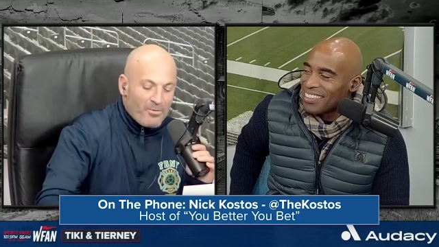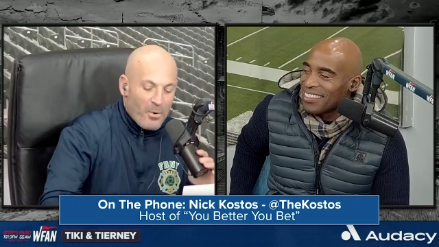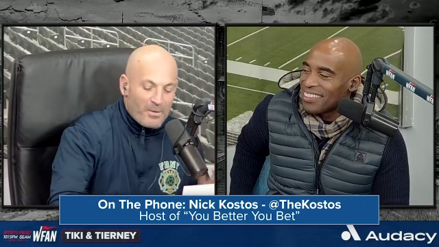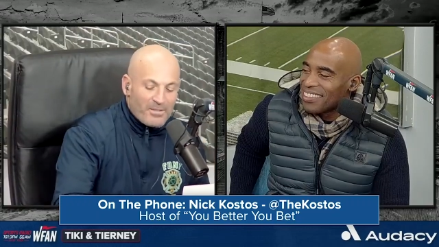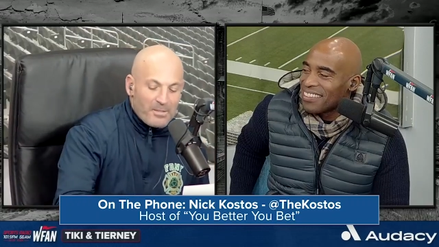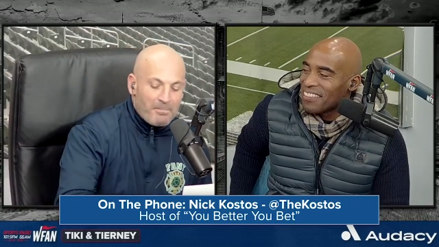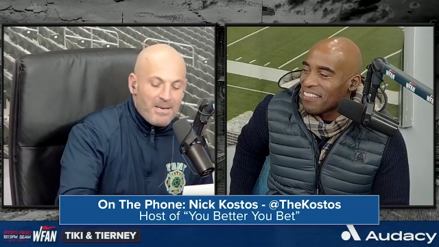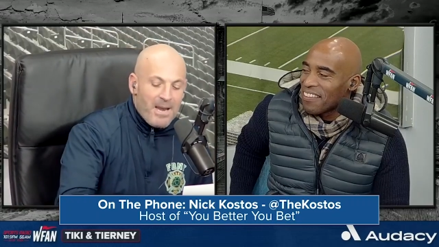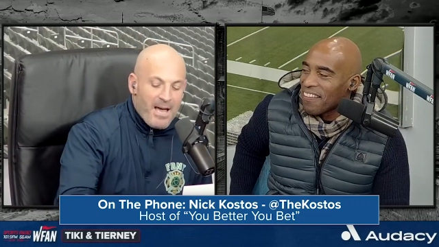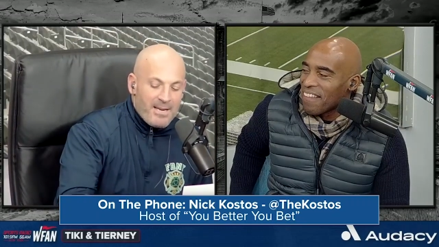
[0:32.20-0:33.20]
Speaker 1: view us as
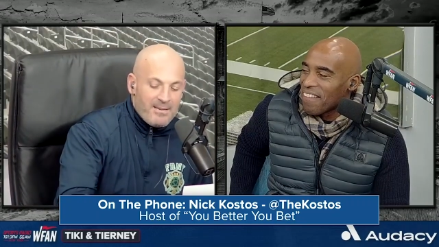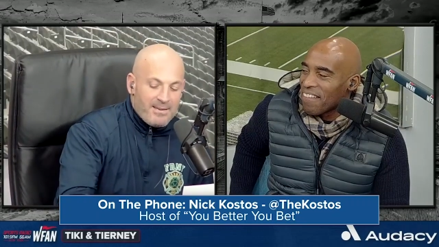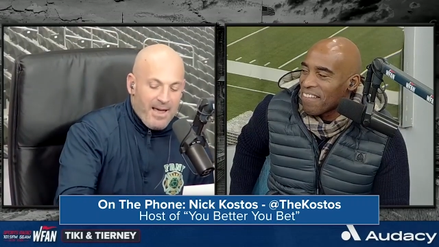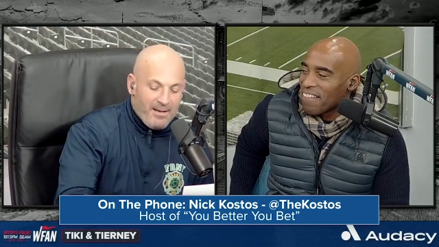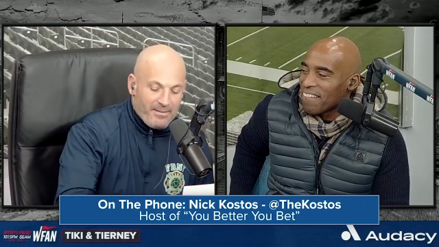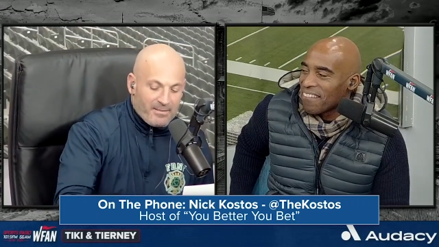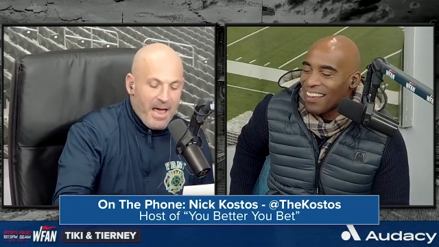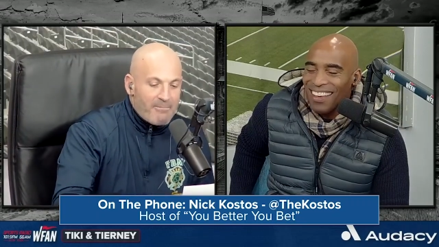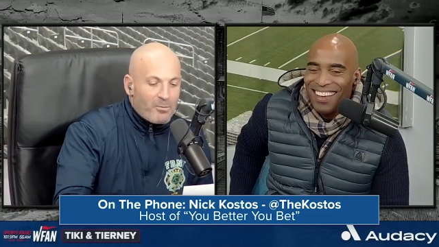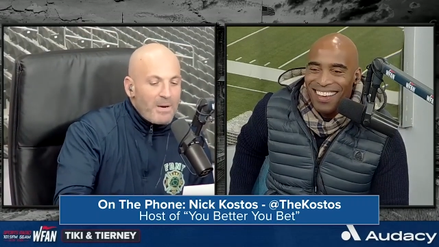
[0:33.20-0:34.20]
benign talents.
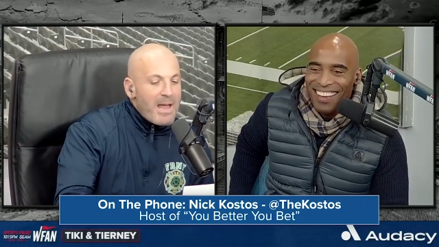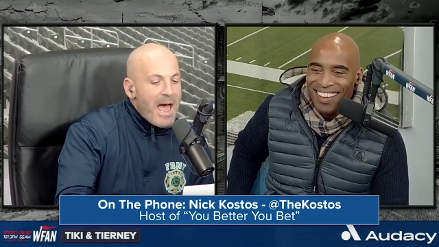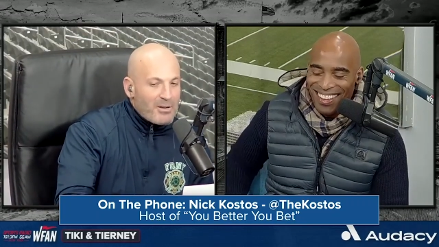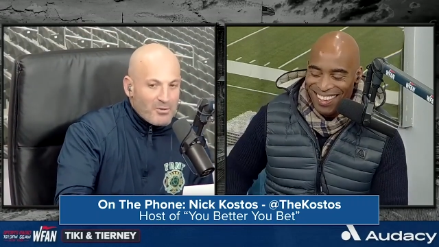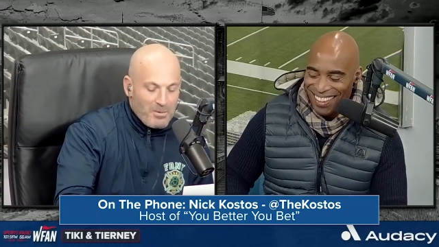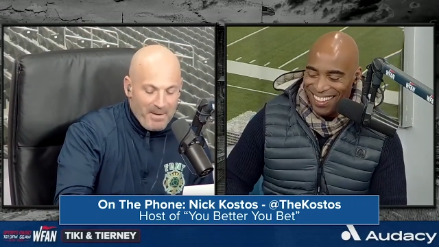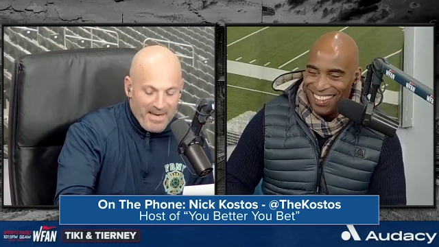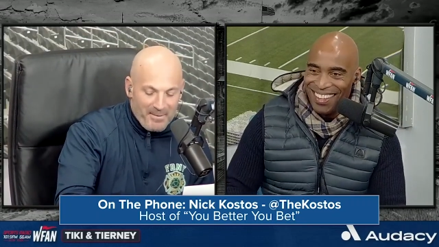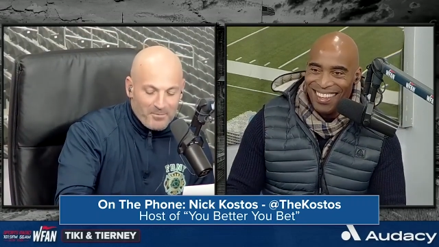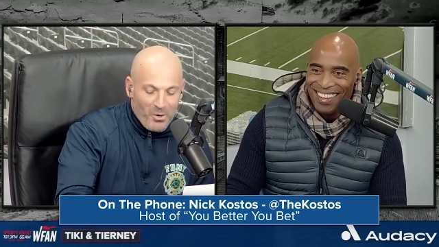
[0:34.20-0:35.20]
Have a reaction,
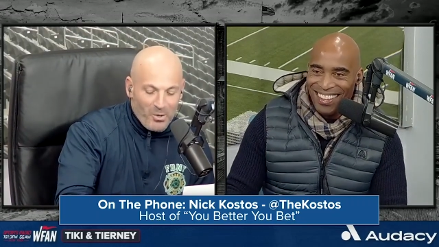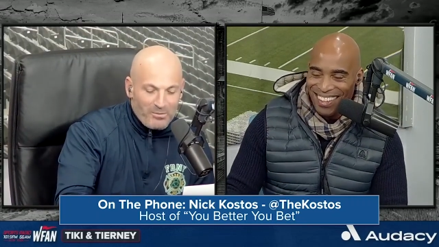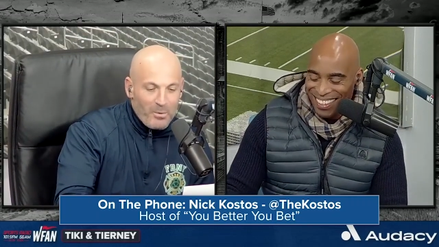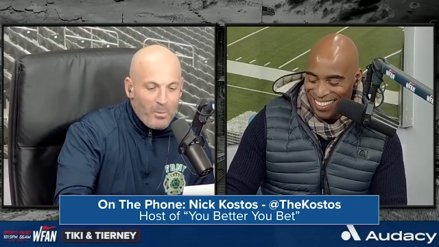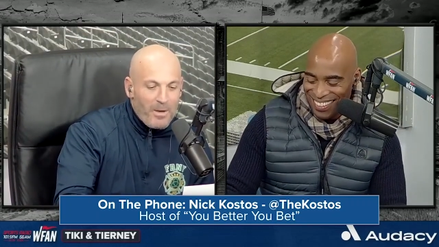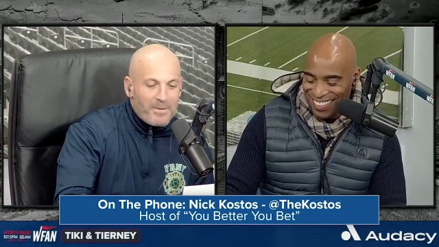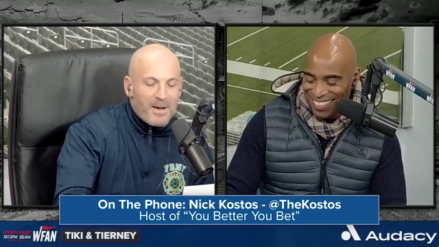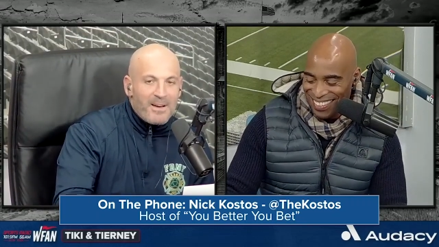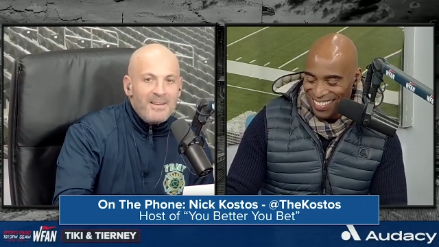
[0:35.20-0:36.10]
man. I'm totally yes, with sir. you.